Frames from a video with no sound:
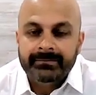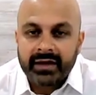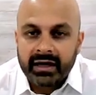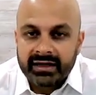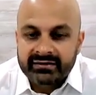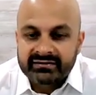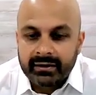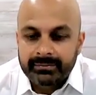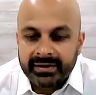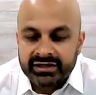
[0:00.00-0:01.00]
Uh, in
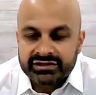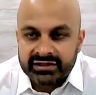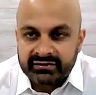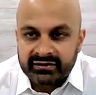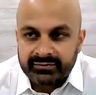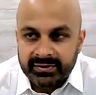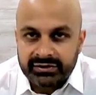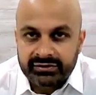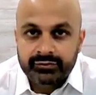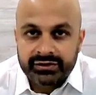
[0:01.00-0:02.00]
some patients, it's
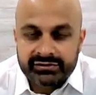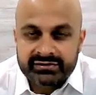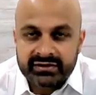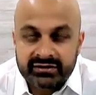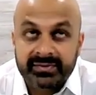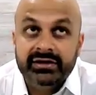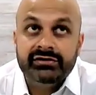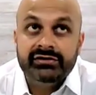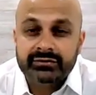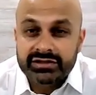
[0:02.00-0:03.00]
been reused. It's been
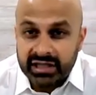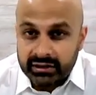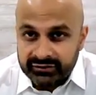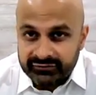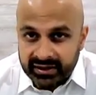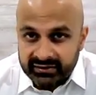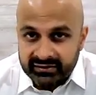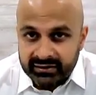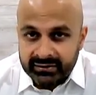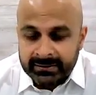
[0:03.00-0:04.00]
used in regenerative
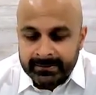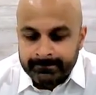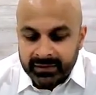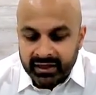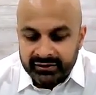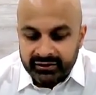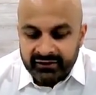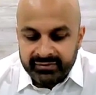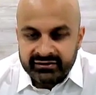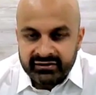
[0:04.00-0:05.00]
medicine, and there
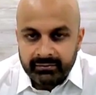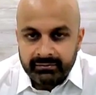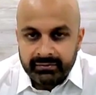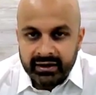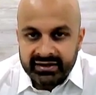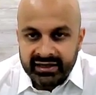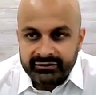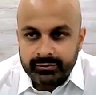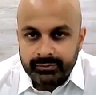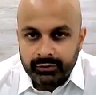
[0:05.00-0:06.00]
been some uh,
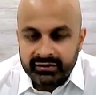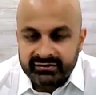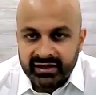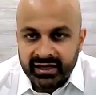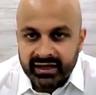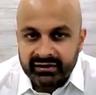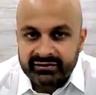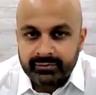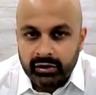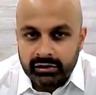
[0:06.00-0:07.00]
case reports and a
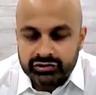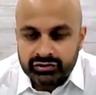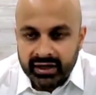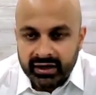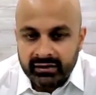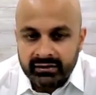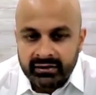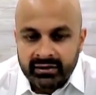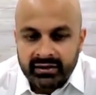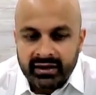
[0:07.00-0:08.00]
small trial.
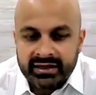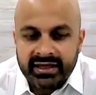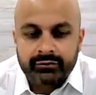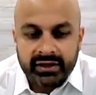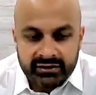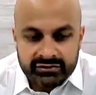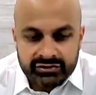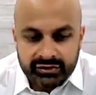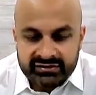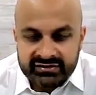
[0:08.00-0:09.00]
Again, Rolando
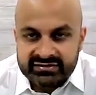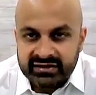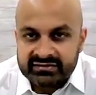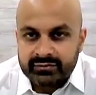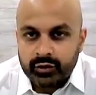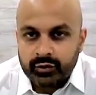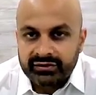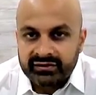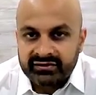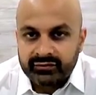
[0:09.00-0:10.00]
Toyos has done some work with
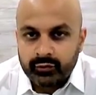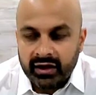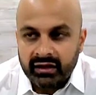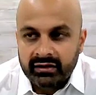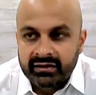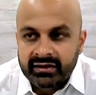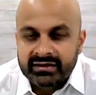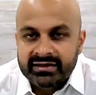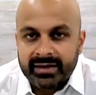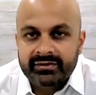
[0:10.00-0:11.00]
this as well,
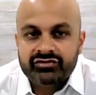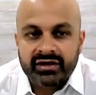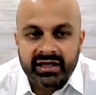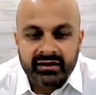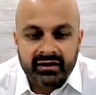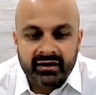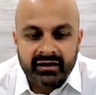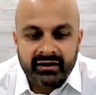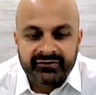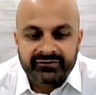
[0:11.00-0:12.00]
demonstrating
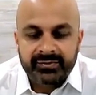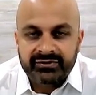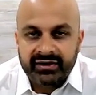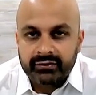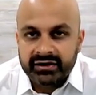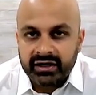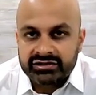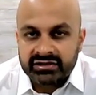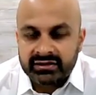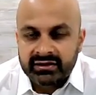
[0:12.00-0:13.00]
a 50%
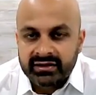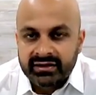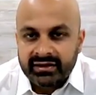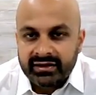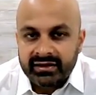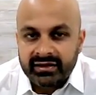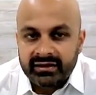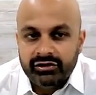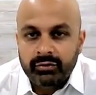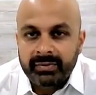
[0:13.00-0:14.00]
reduction in
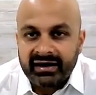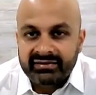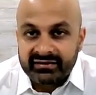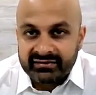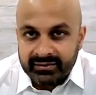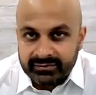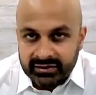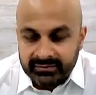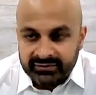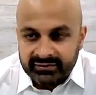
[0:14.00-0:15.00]
neuropathic
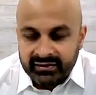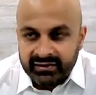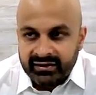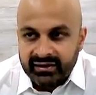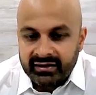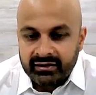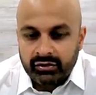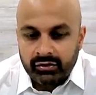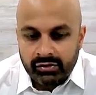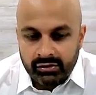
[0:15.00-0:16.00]
symptoms in a
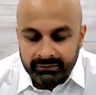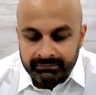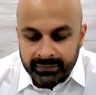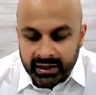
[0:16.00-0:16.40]
cohort.